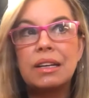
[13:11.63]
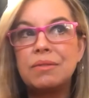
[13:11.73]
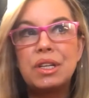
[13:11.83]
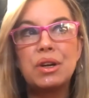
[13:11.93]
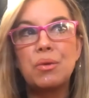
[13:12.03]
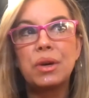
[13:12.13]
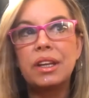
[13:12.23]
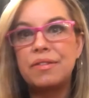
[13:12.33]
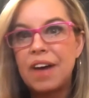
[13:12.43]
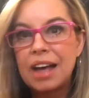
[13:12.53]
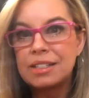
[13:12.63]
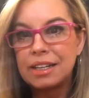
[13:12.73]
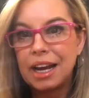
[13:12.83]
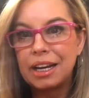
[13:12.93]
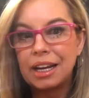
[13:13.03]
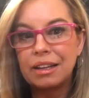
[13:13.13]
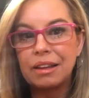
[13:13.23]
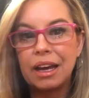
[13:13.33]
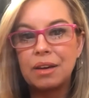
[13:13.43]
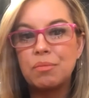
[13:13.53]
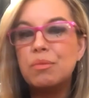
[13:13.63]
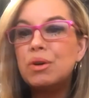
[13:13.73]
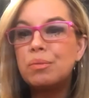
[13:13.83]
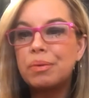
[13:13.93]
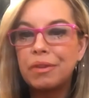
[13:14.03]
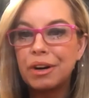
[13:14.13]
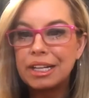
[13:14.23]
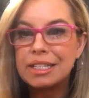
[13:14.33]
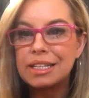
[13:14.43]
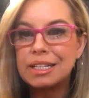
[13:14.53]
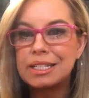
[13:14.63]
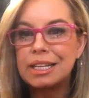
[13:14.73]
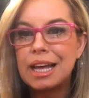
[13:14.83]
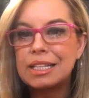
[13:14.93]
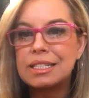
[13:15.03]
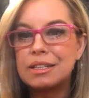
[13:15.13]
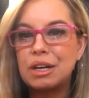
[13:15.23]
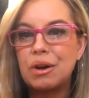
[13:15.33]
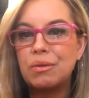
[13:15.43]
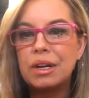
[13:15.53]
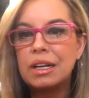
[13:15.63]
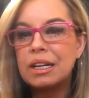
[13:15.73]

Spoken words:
you know, really fascinating, like MOOP, for instance, and that's, you know,